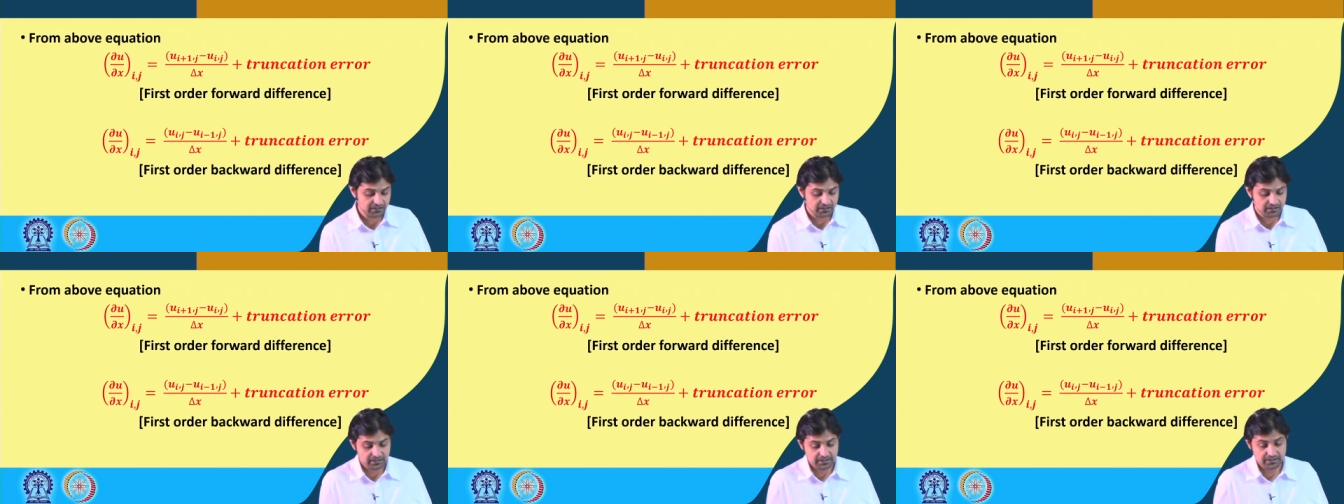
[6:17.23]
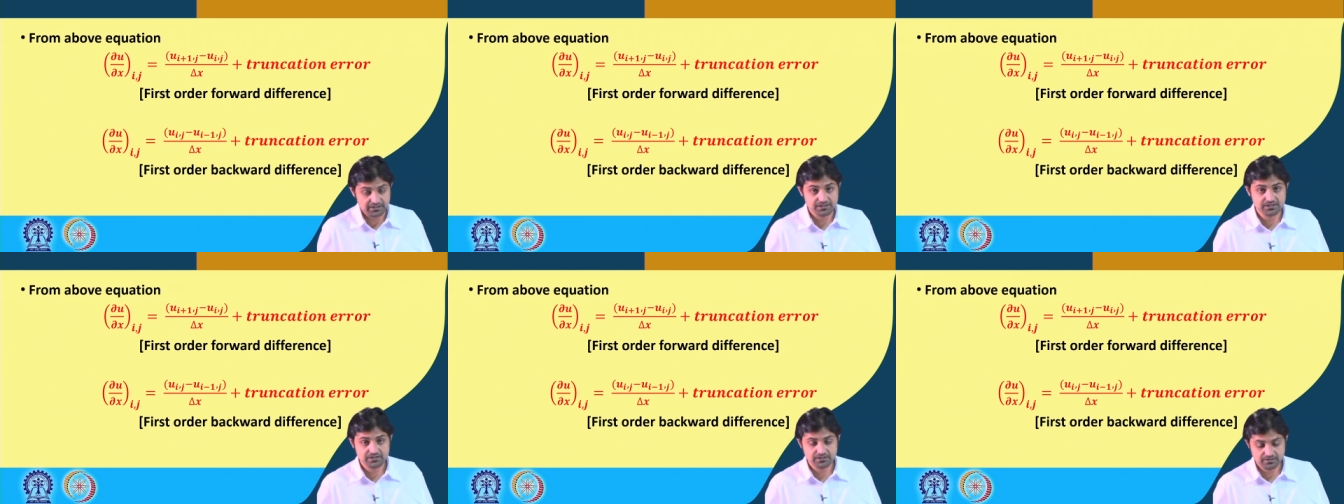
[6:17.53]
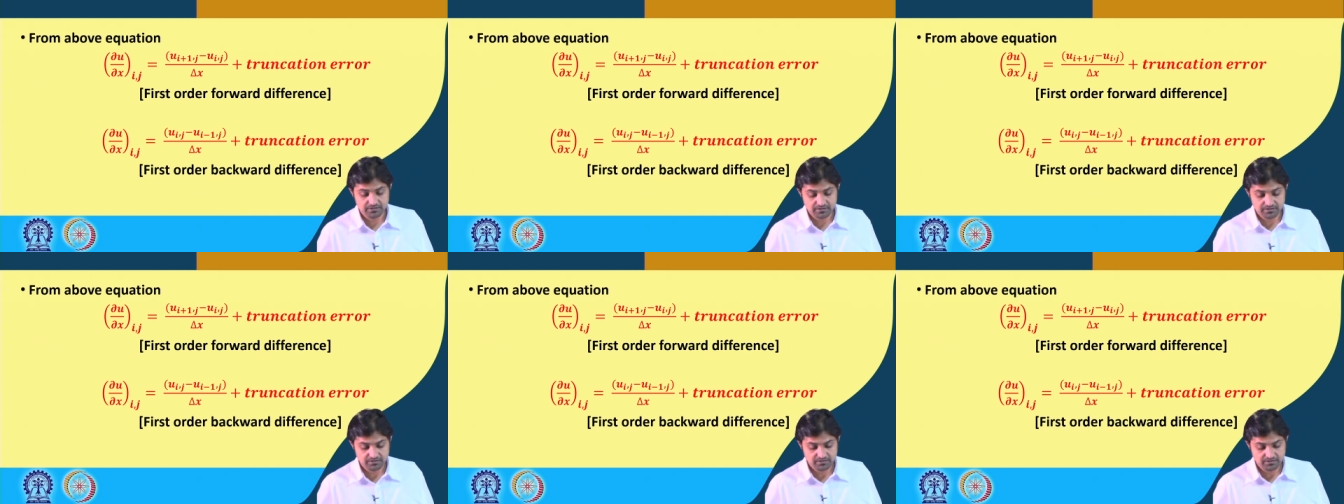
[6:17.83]
the grids
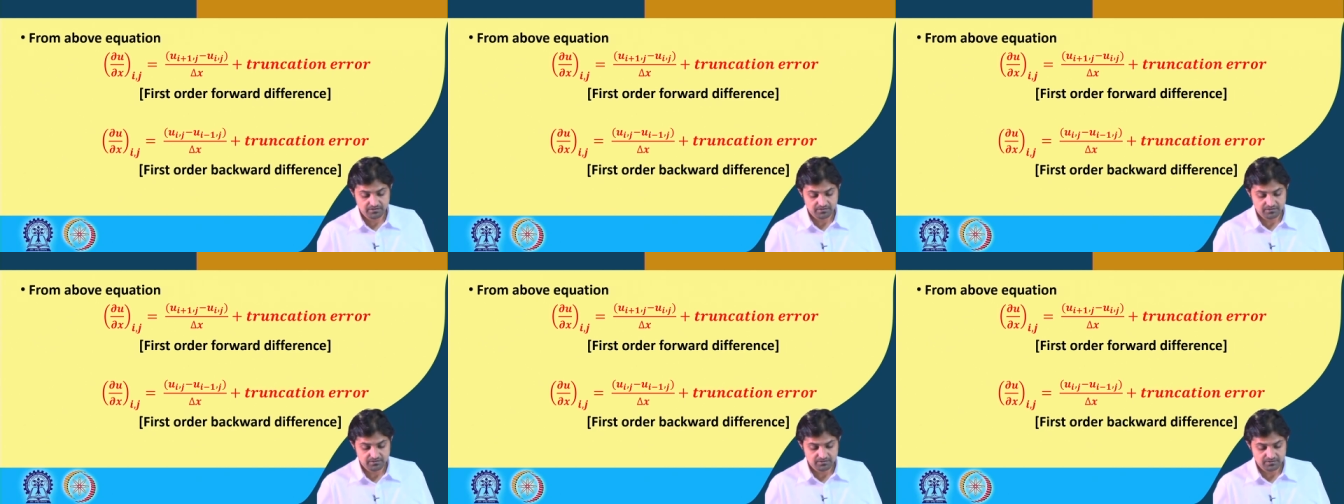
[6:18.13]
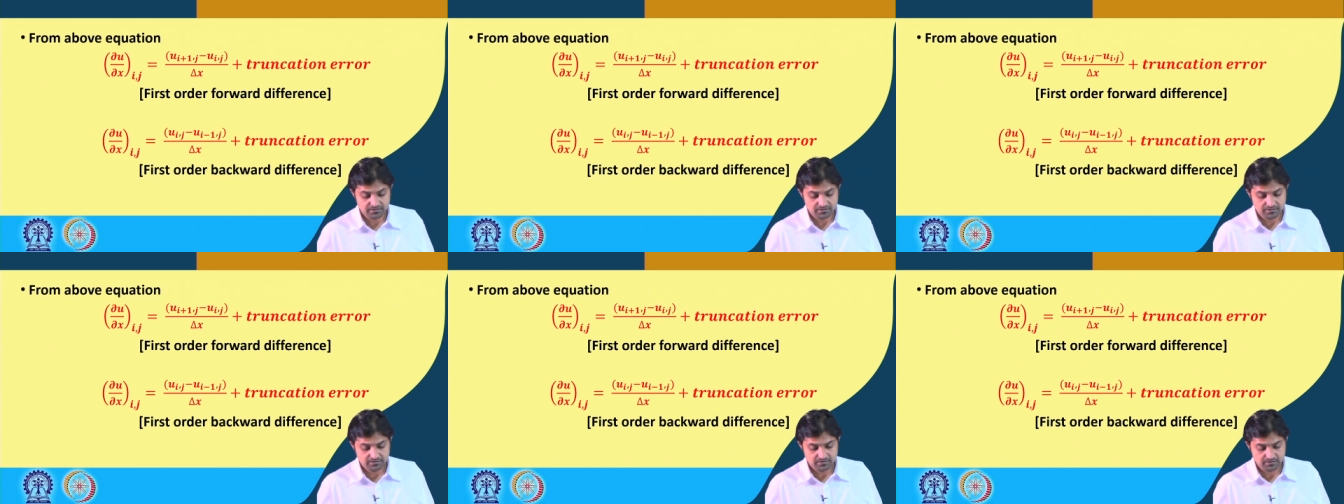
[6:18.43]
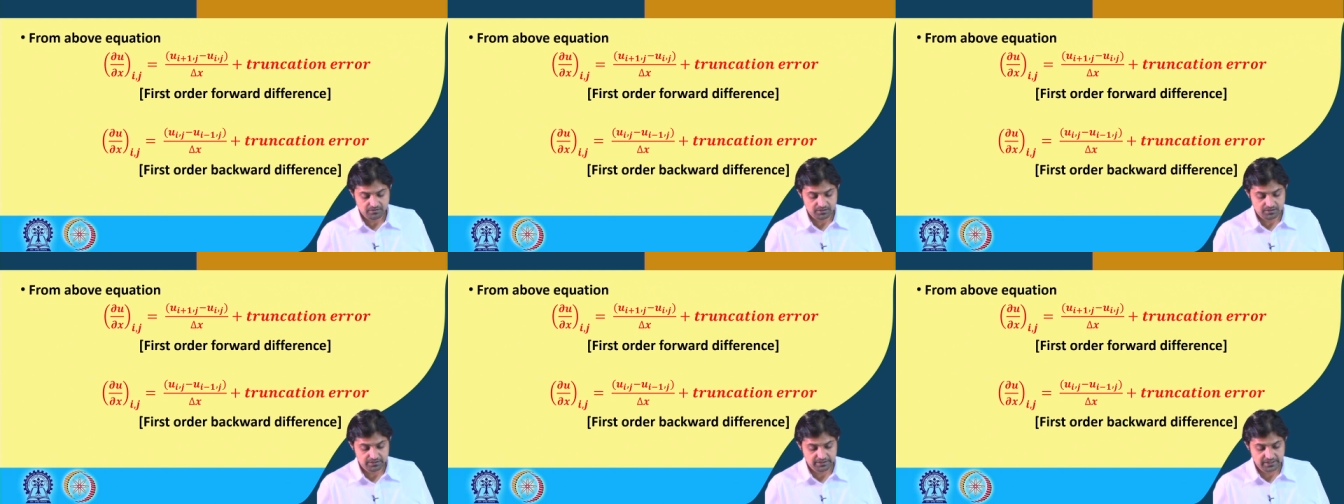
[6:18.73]

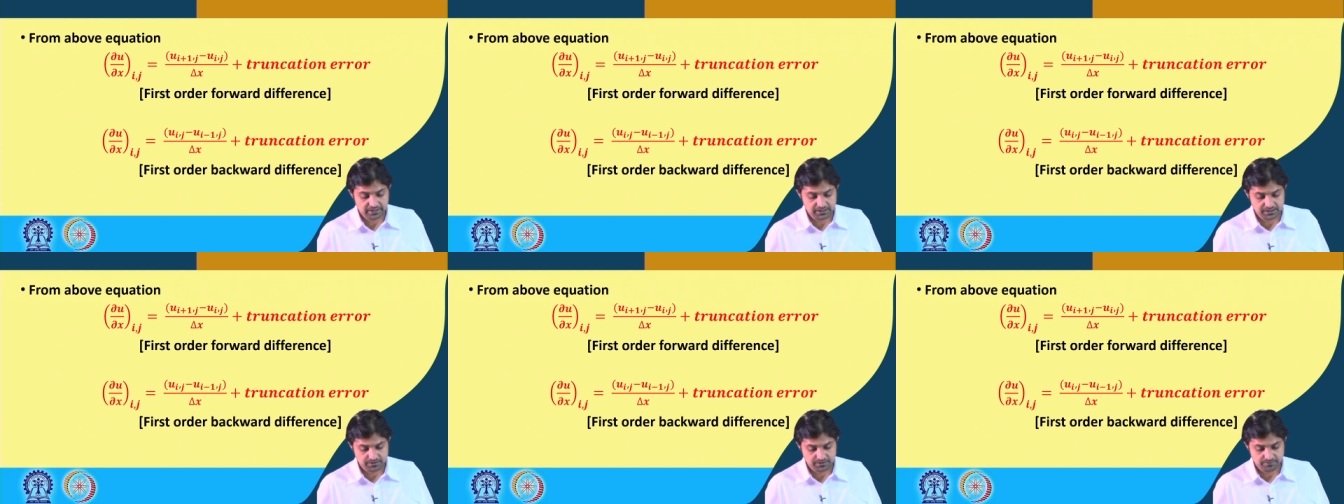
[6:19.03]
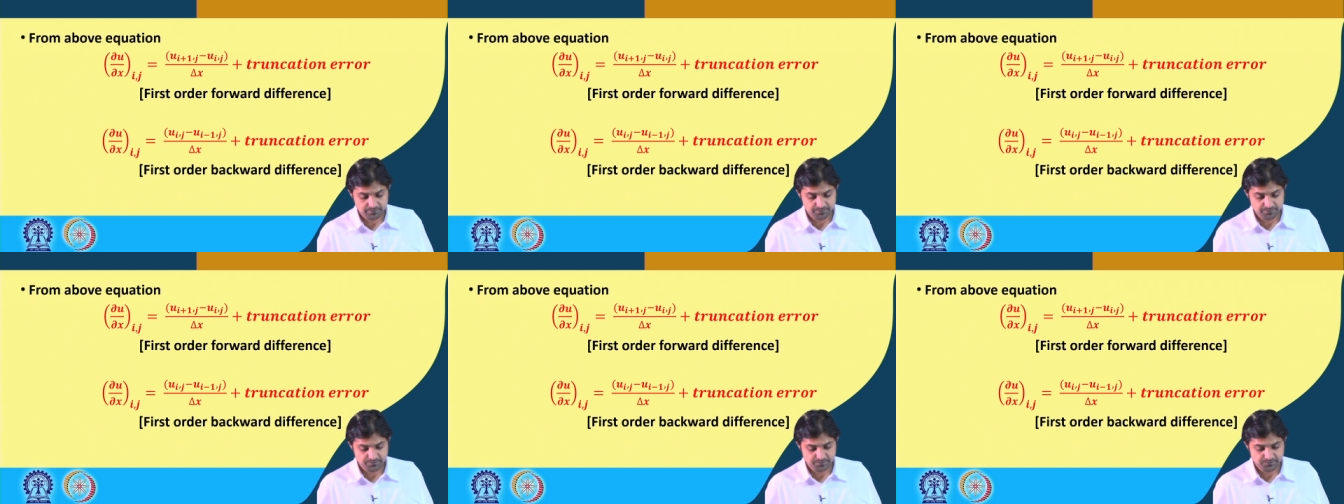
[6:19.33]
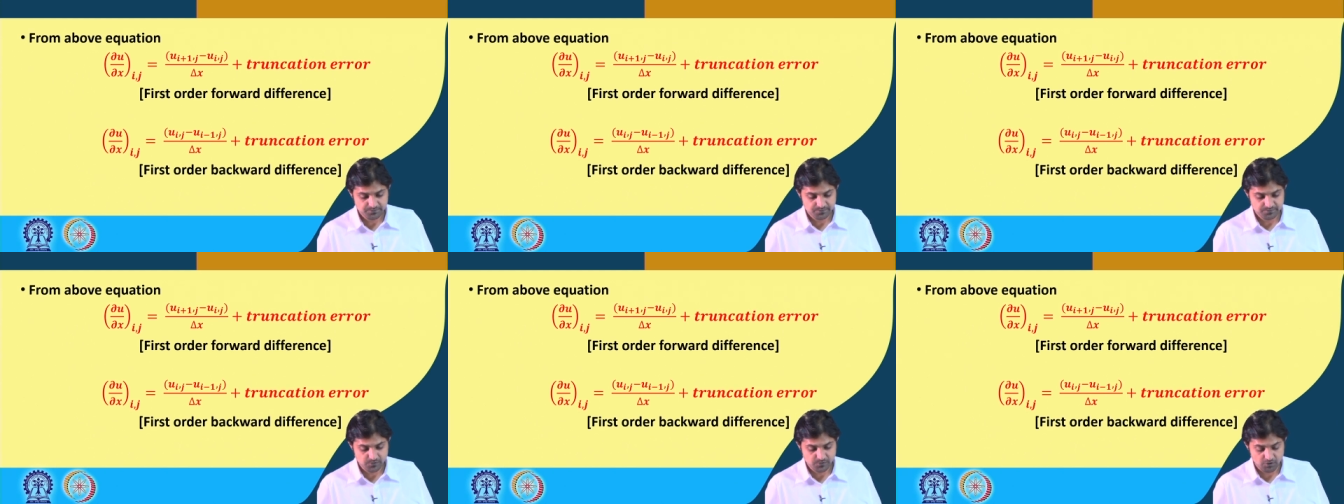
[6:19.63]
all right
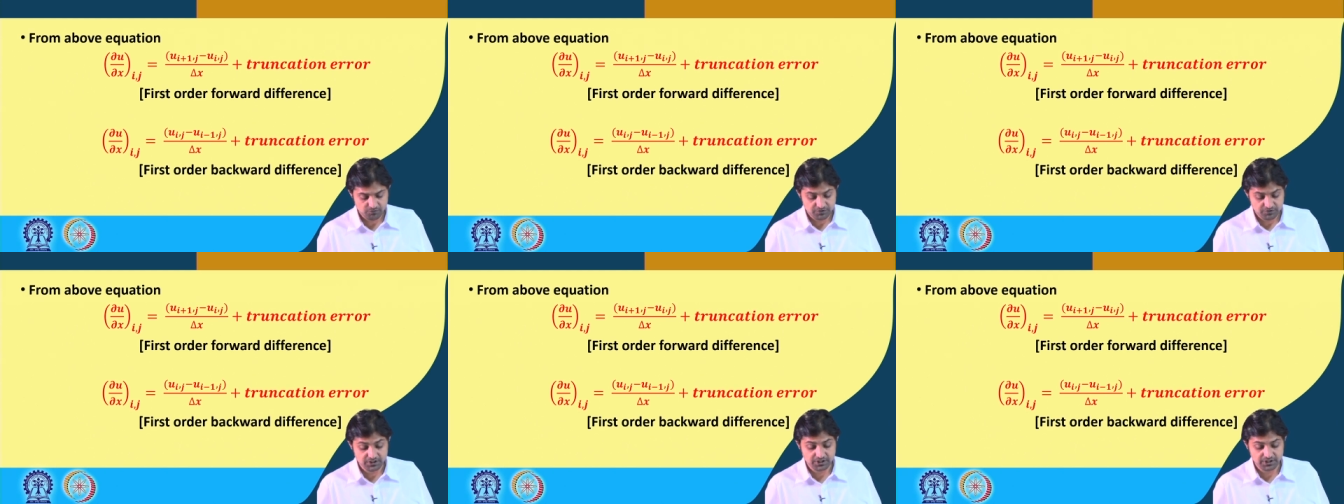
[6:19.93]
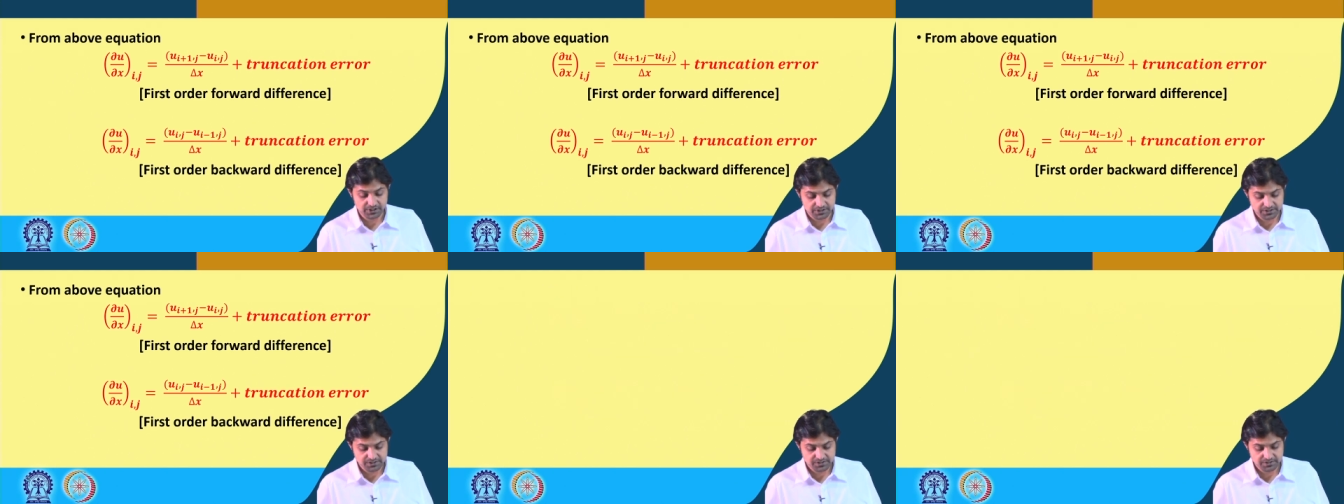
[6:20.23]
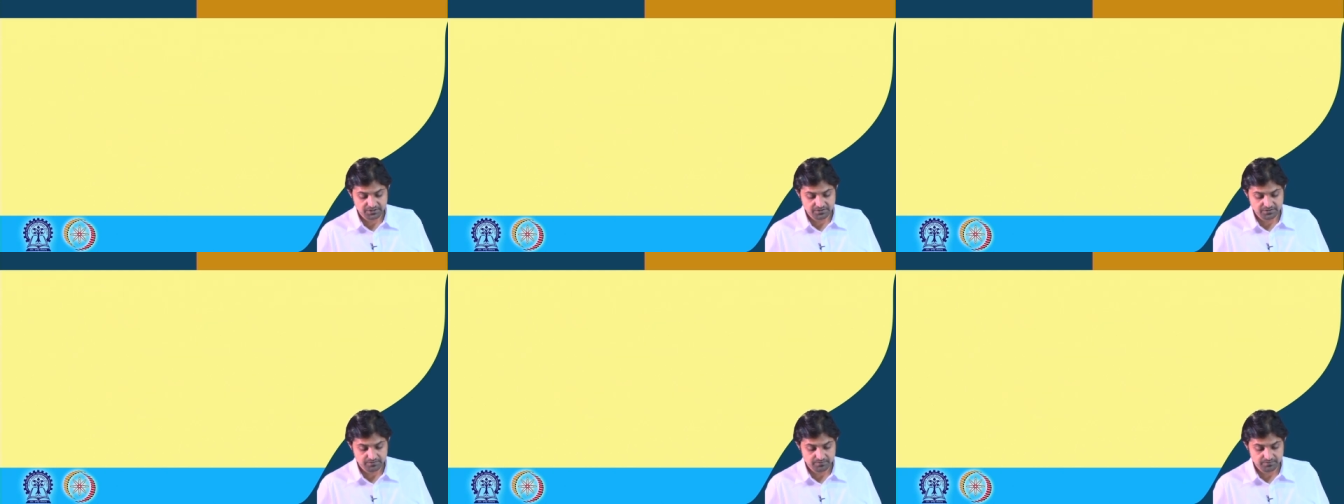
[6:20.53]
of the grids.